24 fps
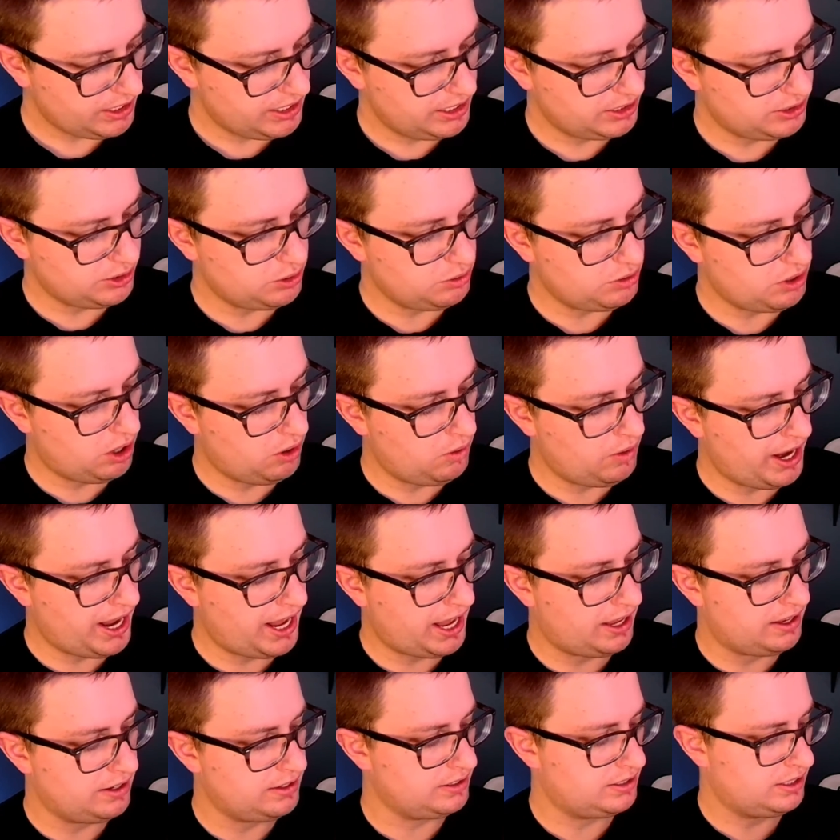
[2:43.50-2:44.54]
is you go
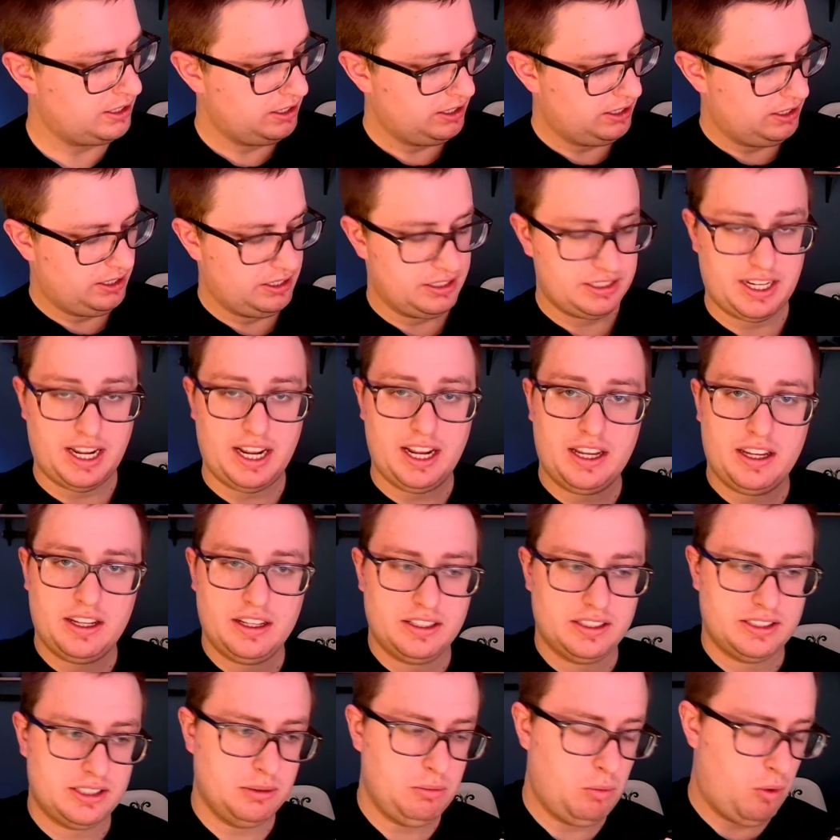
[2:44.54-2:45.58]
and take
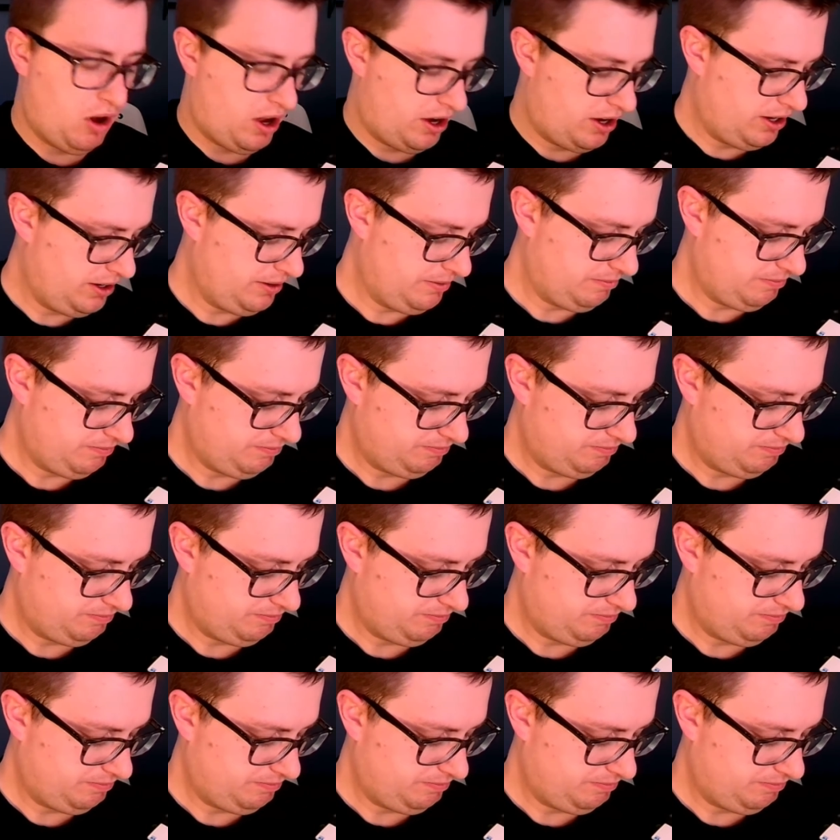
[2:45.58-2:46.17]
some water.